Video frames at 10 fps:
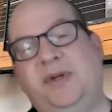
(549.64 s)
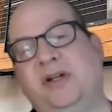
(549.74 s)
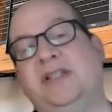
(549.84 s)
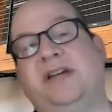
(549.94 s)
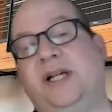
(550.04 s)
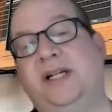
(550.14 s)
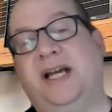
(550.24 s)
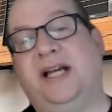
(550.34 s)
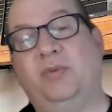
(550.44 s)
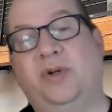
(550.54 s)
here because I've read
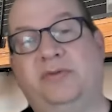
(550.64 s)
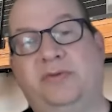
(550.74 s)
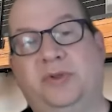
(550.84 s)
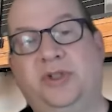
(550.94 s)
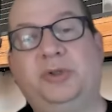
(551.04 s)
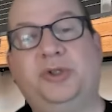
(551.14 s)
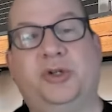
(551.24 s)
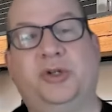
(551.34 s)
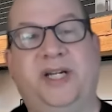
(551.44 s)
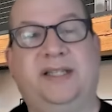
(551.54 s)
it had a wonderful
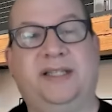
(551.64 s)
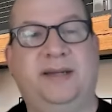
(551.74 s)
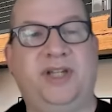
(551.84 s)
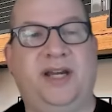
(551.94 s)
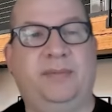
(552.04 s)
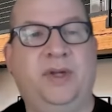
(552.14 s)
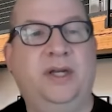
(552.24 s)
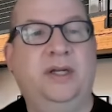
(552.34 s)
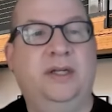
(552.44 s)
culture. But at the same time,